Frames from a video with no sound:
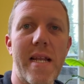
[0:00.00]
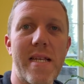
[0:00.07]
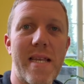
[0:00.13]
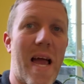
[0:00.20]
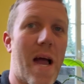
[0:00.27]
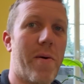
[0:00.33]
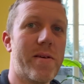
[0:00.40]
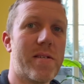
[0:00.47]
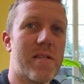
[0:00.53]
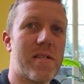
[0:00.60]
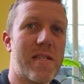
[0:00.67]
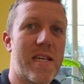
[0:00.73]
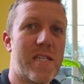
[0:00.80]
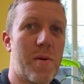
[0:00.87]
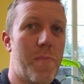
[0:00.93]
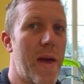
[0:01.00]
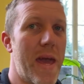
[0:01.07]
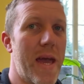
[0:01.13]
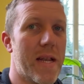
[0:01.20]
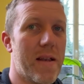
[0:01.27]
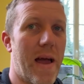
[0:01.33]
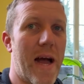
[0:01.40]
Now it's just
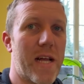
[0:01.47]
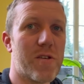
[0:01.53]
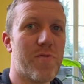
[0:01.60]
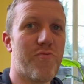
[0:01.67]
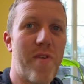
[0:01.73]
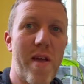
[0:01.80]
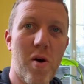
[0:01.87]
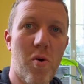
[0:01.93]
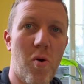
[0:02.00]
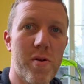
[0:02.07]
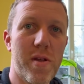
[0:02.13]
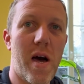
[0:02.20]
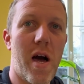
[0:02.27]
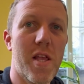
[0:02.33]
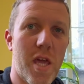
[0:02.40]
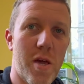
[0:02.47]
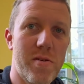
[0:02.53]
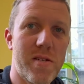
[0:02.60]
disappeared and I had to reorder a new